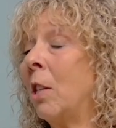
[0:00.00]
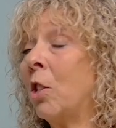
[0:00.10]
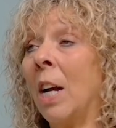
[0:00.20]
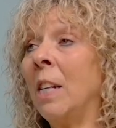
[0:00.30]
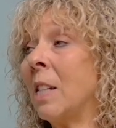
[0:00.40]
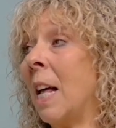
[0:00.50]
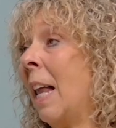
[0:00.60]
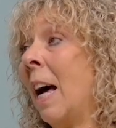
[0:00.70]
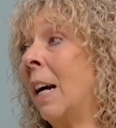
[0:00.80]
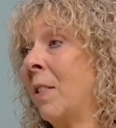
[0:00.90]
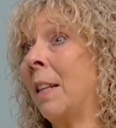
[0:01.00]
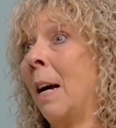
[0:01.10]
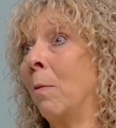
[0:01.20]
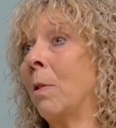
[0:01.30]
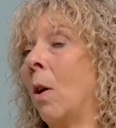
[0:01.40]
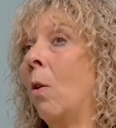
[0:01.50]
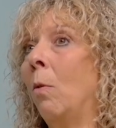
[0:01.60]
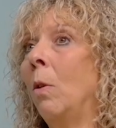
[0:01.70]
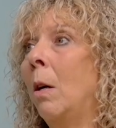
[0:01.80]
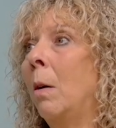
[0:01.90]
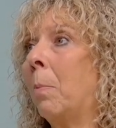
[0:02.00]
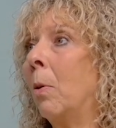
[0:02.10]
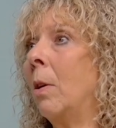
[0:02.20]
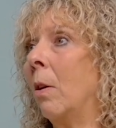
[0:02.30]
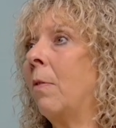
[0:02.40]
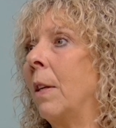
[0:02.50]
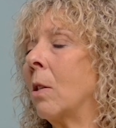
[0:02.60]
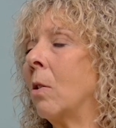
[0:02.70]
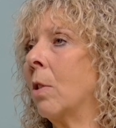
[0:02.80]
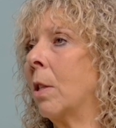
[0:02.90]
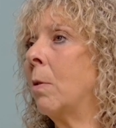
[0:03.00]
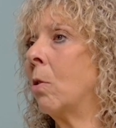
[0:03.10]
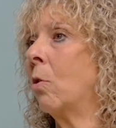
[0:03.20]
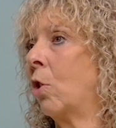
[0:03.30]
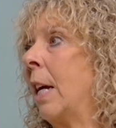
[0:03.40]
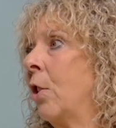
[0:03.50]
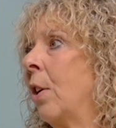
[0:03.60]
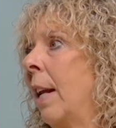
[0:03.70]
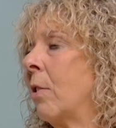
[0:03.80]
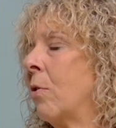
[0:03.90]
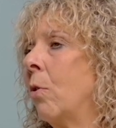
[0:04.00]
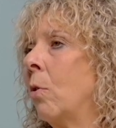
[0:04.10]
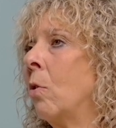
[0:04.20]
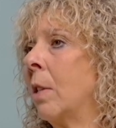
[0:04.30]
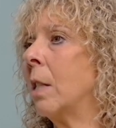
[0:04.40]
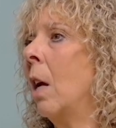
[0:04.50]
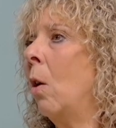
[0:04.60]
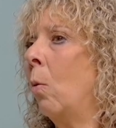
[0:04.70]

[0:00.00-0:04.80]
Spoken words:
It changed their lives, and that was the whole point of this course. It was called Changing Lives Through Horses.